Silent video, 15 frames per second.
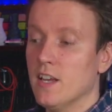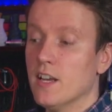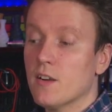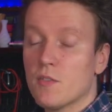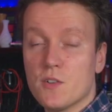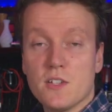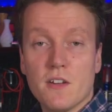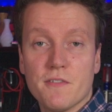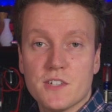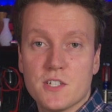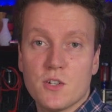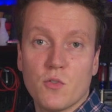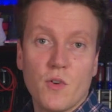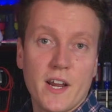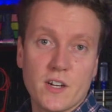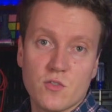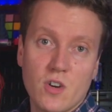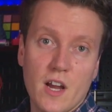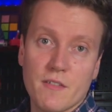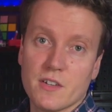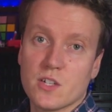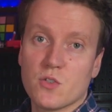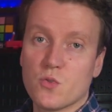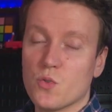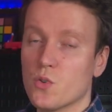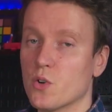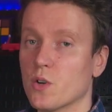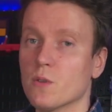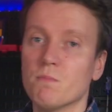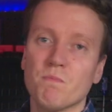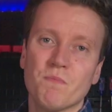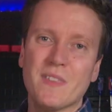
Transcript: First off is direct drive extruder.